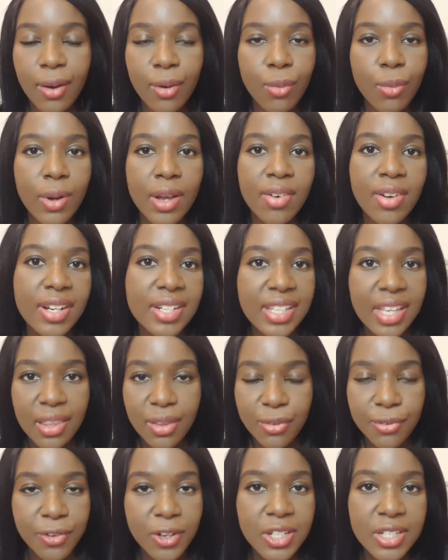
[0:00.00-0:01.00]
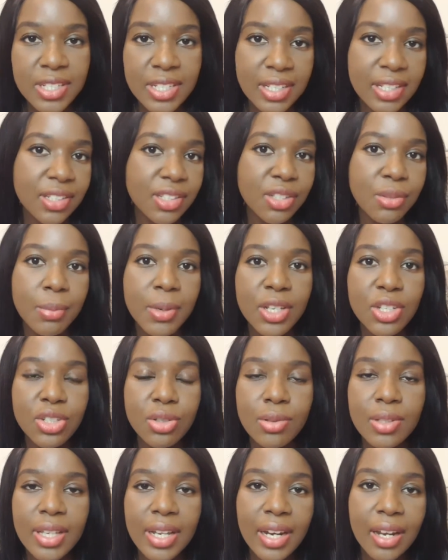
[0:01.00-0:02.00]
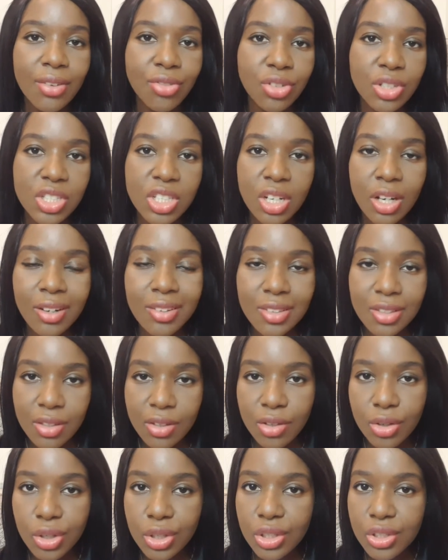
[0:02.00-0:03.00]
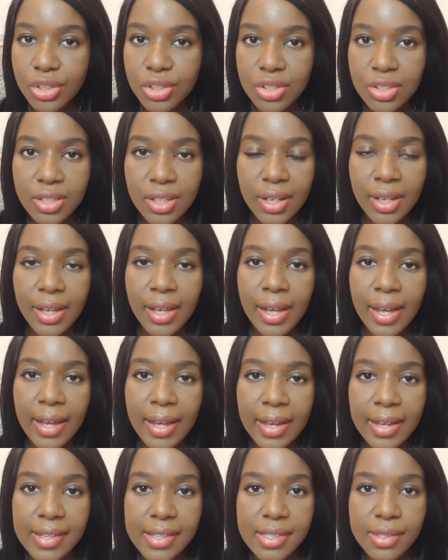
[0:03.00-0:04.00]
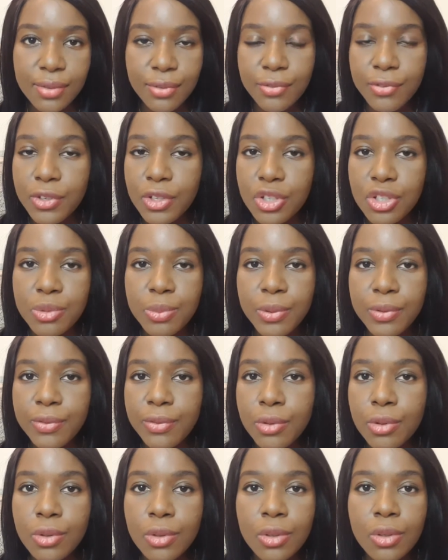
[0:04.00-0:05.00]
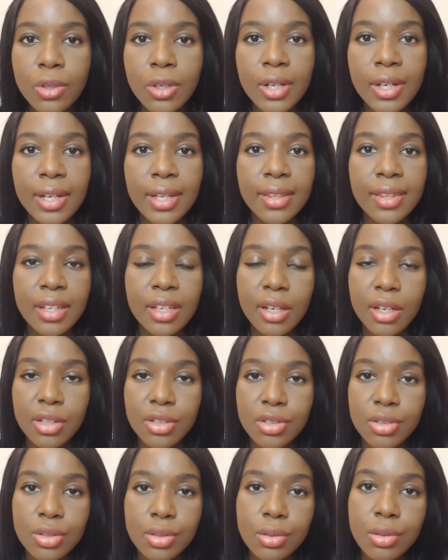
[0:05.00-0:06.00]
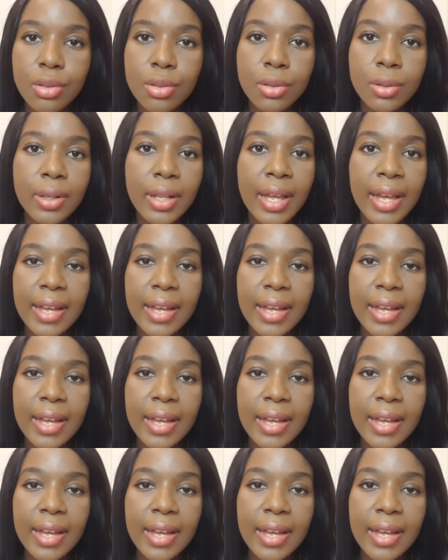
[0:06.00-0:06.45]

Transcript: where I'd get the funding to make sure that every child in Scotland has food before they go to school.